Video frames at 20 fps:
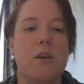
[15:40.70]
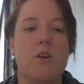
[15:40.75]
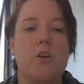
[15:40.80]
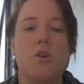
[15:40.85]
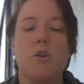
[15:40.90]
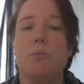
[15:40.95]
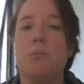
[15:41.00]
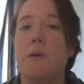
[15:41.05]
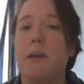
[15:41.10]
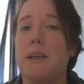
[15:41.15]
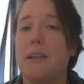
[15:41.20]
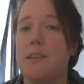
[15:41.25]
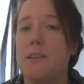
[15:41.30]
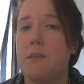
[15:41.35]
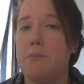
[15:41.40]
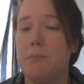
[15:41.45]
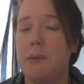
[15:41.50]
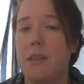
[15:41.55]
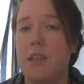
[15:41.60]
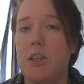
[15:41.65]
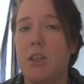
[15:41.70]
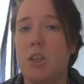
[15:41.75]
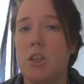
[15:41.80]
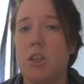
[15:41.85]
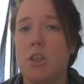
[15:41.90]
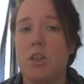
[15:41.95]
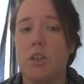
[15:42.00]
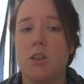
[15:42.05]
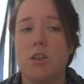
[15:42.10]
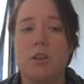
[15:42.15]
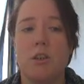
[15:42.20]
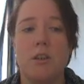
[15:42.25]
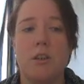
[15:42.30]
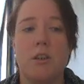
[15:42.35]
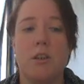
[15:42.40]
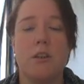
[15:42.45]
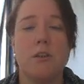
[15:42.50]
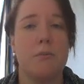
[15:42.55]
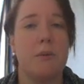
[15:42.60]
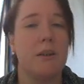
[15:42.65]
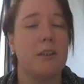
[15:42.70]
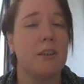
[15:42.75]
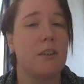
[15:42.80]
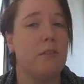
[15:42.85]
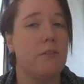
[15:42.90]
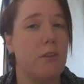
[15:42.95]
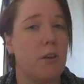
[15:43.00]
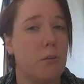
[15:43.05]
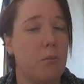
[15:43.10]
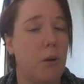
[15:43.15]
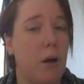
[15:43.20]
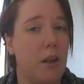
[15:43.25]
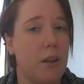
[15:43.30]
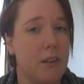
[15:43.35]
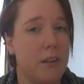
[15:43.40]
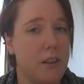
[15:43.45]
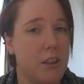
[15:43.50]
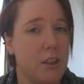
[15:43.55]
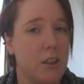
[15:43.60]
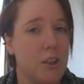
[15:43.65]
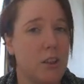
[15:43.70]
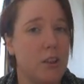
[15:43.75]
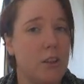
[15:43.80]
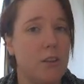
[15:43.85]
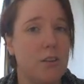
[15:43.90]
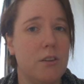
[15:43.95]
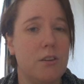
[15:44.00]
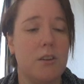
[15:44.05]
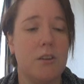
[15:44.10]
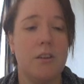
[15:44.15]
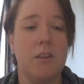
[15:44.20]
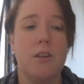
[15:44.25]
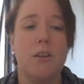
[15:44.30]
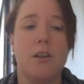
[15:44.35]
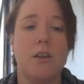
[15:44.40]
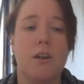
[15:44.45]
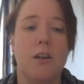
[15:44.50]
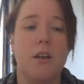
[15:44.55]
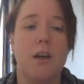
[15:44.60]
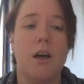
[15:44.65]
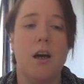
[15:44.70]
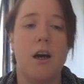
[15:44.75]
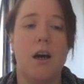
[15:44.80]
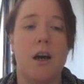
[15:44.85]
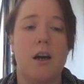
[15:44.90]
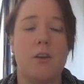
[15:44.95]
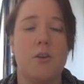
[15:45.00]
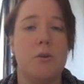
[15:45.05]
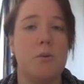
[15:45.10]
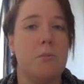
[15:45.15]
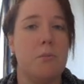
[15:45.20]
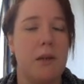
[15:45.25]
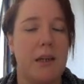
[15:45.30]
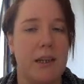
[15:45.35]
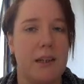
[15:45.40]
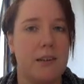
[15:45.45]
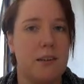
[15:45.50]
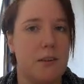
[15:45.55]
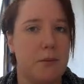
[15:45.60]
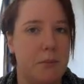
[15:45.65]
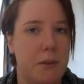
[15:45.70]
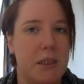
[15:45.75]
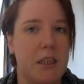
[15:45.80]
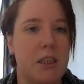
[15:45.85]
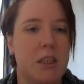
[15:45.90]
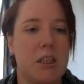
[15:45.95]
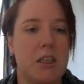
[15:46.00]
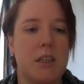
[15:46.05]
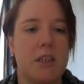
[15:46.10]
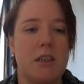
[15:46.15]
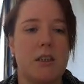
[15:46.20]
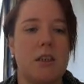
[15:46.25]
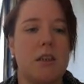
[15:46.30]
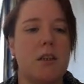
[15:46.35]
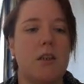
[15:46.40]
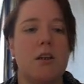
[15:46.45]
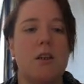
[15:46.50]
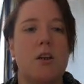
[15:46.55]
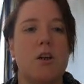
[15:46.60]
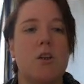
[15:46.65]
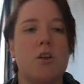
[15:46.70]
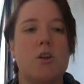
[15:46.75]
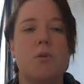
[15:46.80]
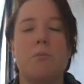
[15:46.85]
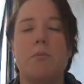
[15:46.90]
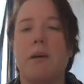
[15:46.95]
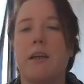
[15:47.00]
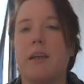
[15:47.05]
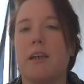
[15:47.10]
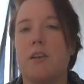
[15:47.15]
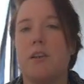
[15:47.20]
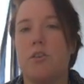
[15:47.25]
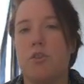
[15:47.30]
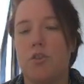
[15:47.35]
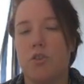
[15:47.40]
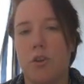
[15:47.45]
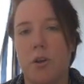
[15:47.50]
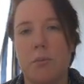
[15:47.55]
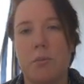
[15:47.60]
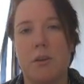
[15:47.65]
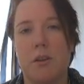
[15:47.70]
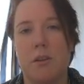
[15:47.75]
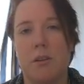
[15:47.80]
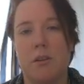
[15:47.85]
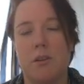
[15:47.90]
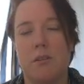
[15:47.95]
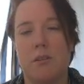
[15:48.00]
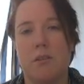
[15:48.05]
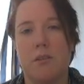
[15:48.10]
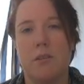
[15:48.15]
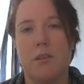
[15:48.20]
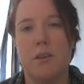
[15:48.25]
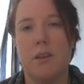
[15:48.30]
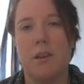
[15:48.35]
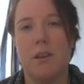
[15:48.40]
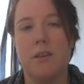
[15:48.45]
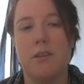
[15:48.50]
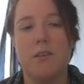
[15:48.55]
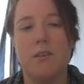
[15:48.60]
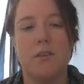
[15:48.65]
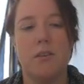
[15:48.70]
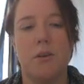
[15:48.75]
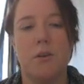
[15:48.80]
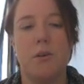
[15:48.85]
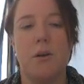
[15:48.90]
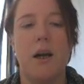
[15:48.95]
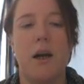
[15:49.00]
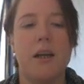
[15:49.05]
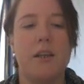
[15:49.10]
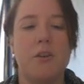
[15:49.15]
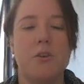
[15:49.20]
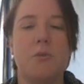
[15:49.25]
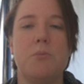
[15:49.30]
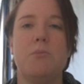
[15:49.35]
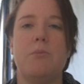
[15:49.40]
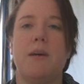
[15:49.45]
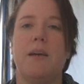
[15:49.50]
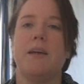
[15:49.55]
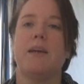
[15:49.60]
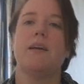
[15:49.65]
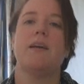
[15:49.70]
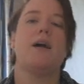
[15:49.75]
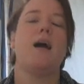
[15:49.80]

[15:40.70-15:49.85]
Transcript: You make a speech, especially if you're a politician. You make a speech. You make trouble. Okay, so, and you make